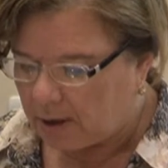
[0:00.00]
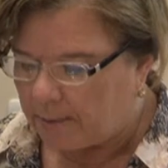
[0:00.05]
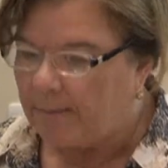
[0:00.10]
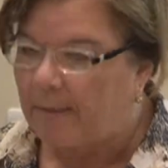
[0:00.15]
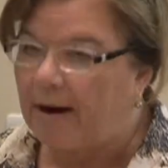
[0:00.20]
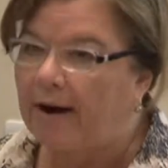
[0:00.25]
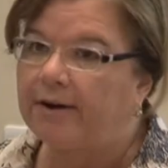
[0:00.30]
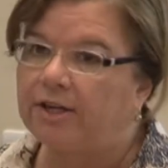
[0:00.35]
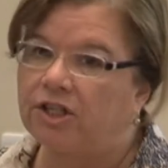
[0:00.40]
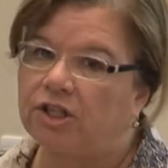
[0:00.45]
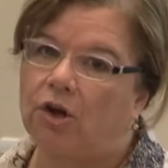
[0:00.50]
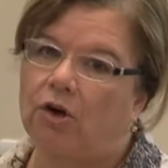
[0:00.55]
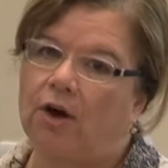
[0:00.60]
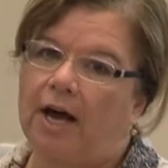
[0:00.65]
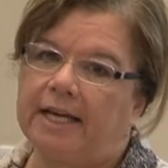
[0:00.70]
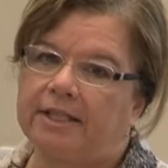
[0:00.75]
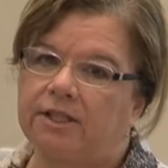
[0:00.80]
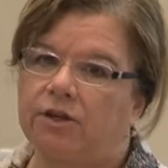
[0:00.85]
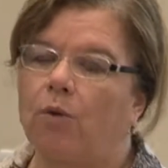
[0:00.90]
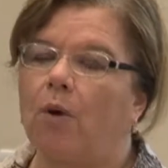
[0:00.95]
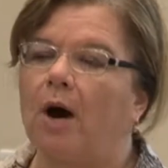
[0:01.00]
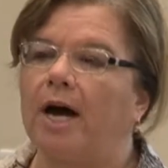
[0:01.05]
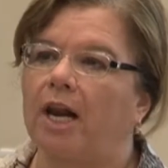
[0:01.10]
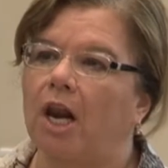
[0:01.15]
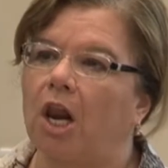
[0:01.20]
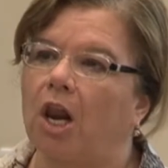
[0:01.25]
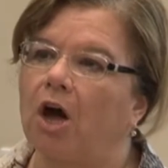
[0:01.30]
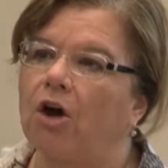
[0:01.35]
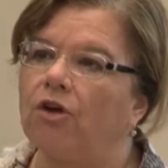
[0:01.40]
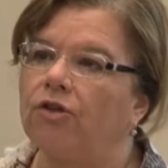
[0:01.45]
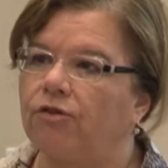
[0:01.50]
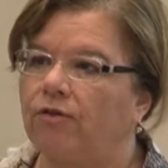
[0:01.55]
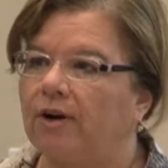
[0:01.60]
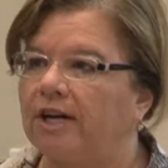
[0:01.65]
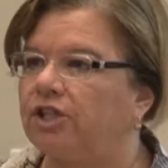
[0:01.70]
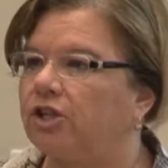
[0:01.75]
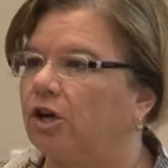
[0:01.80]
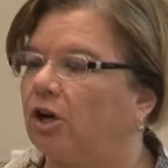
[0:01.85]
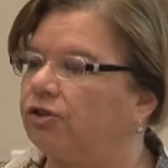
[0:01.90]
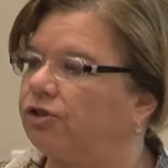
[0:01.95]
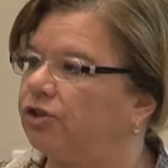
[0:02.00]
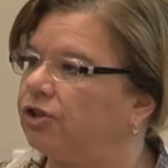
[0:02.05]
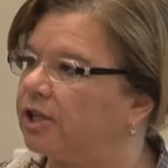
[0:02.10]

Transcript: Marriage law has quite a low threshold.